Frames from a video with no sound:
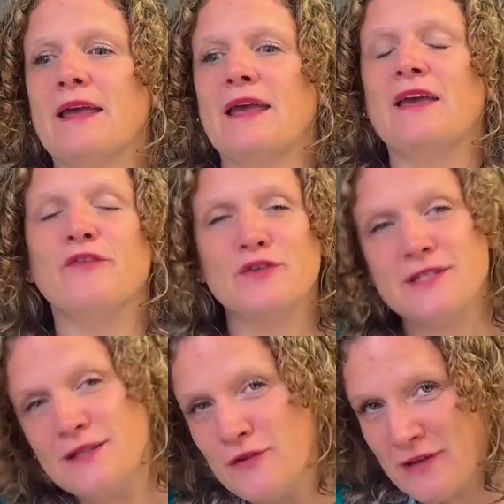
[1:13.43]
If you're
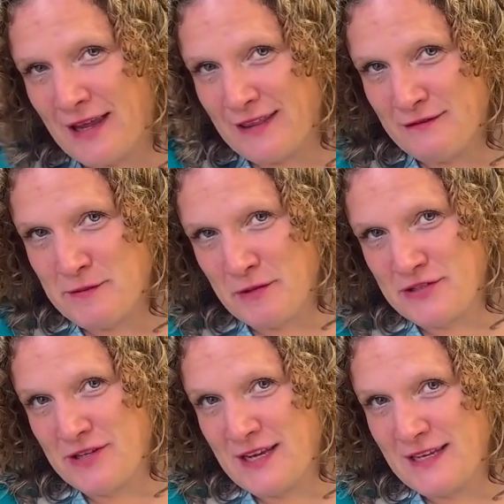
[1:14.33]
still not getting the response
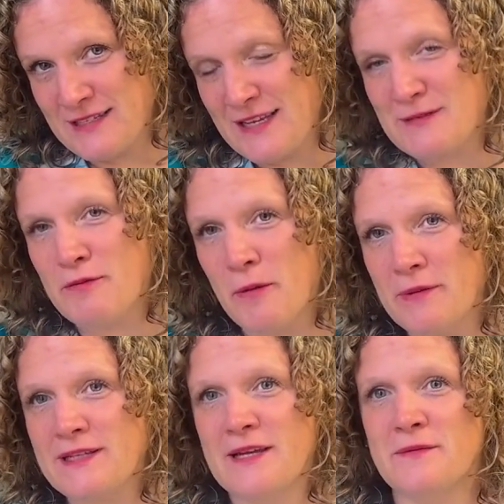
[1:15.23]
you need, it's
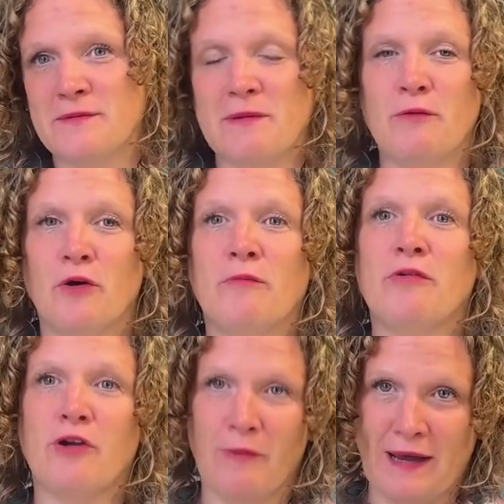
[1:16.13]
probably time to be more
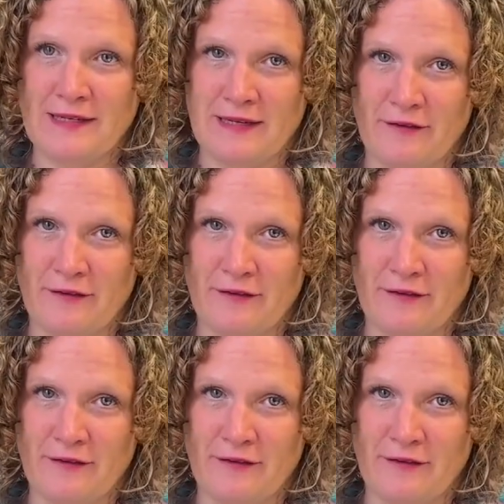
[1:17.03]
proactive.